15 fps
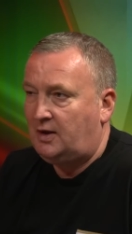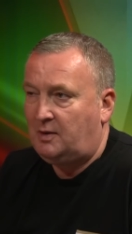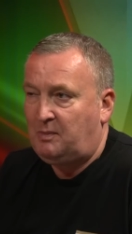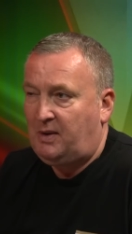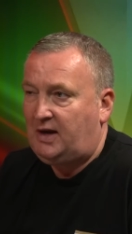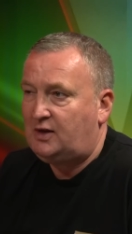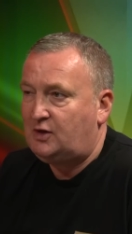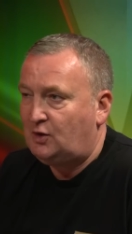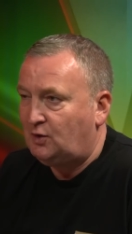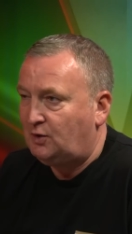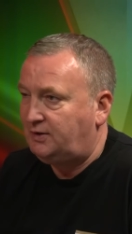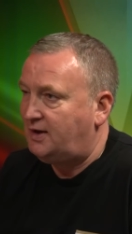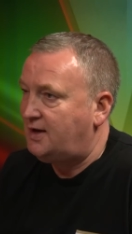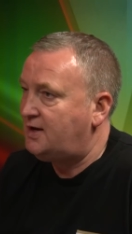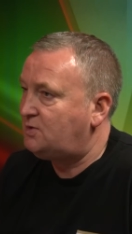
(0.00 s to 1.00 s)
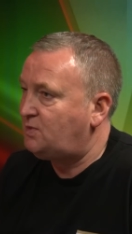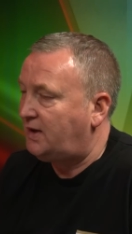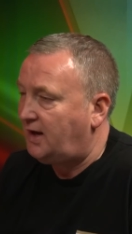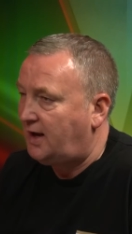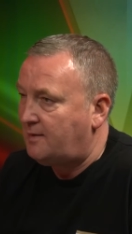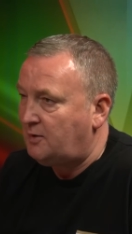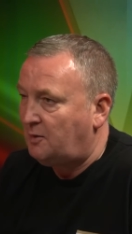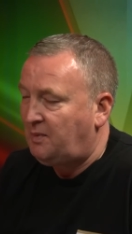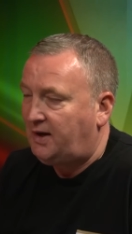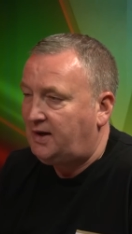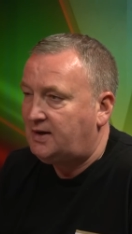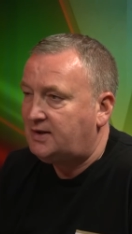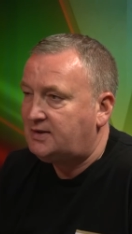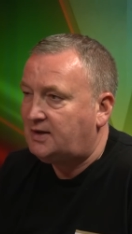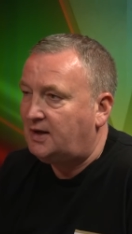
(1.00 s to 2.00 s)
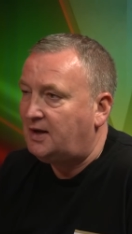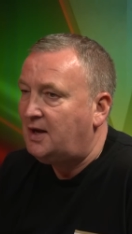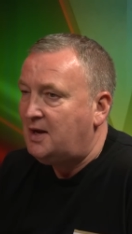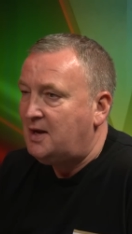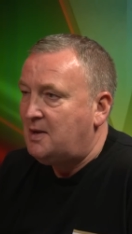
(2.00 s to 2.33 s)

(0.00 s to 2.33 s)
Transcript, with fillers: the BDO days when he came to PDC.